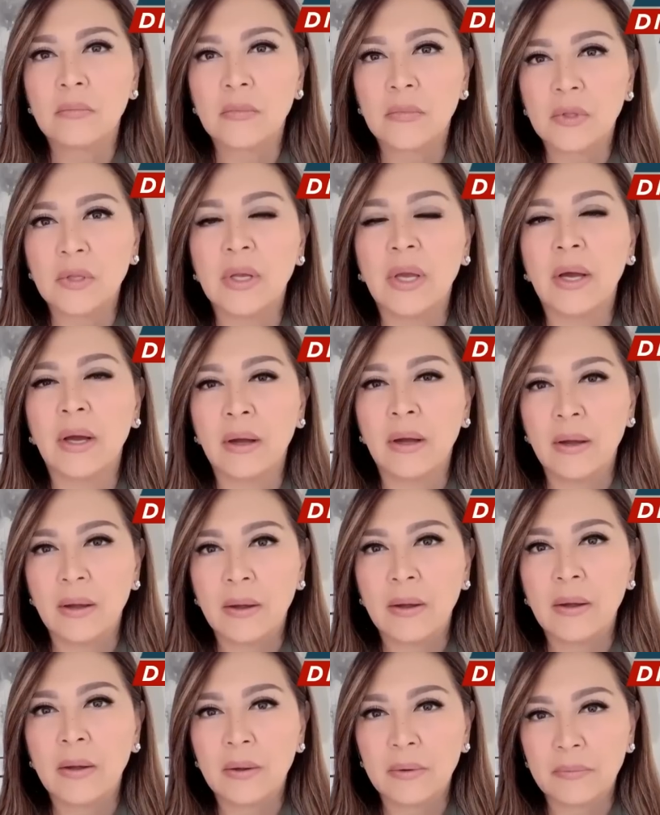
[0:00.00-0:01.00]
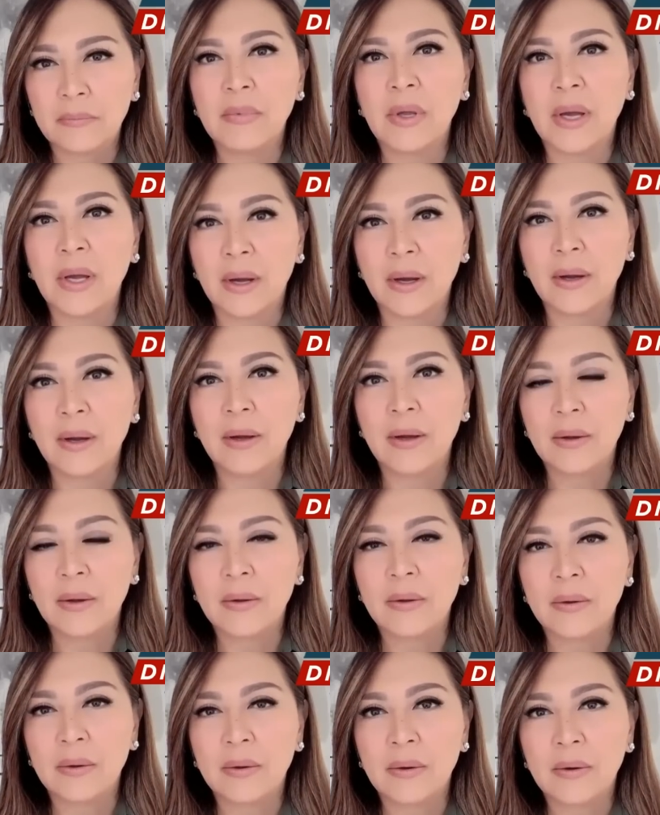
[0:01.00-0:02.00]

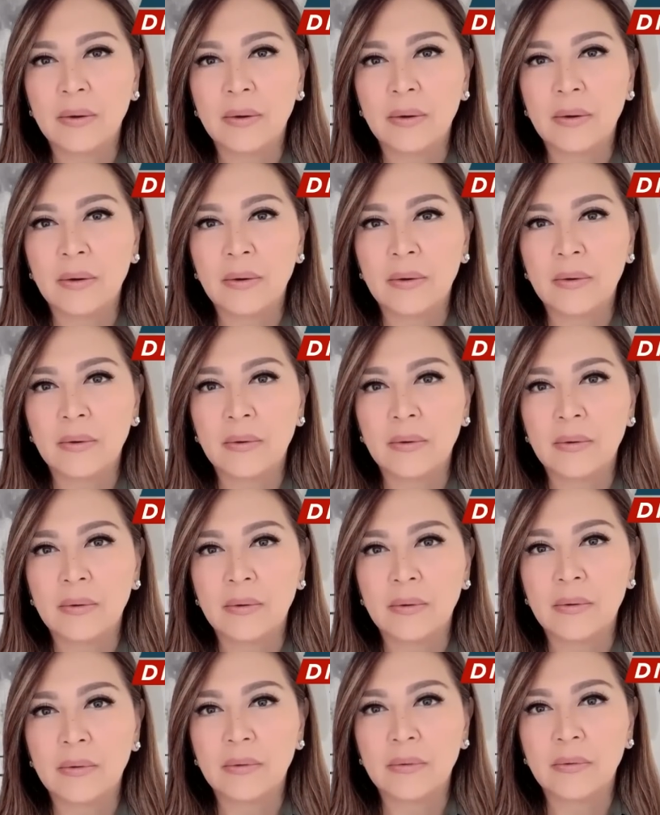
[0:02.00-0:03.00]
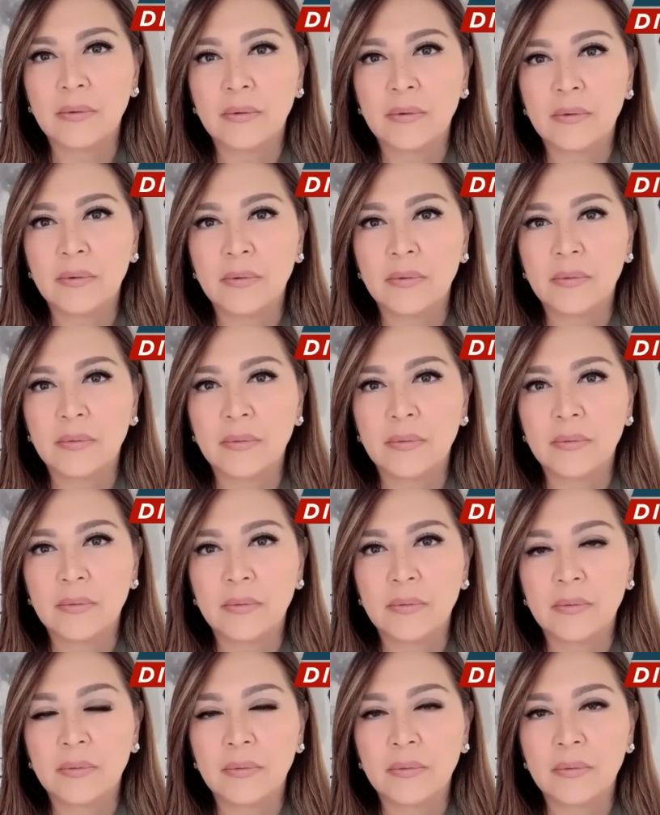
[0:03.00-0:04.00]

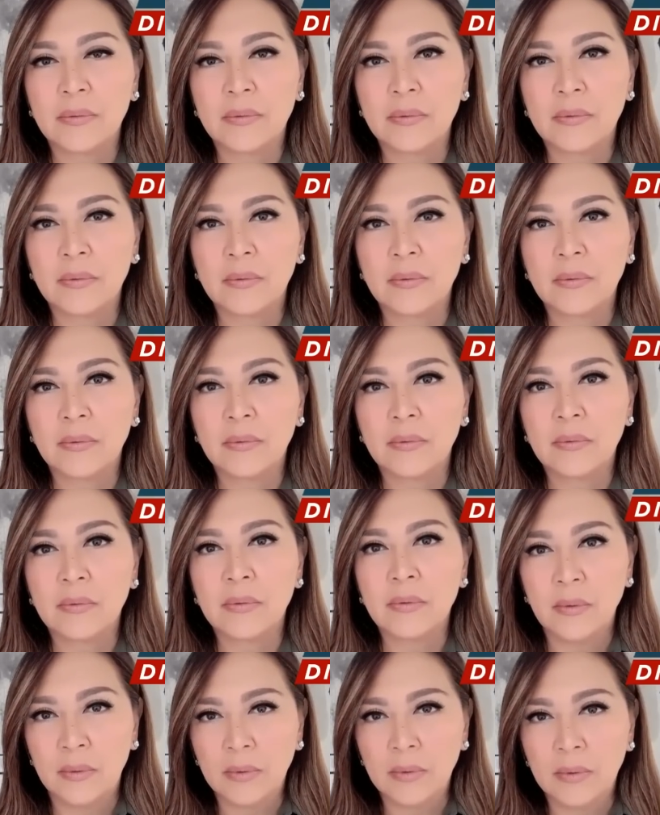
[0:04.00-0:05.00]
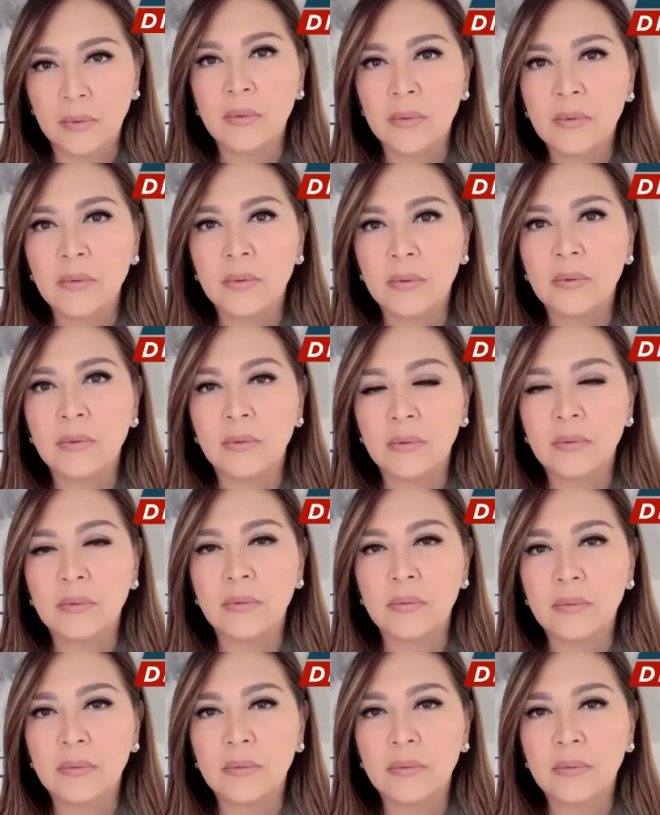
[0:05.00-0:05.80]
[no speech]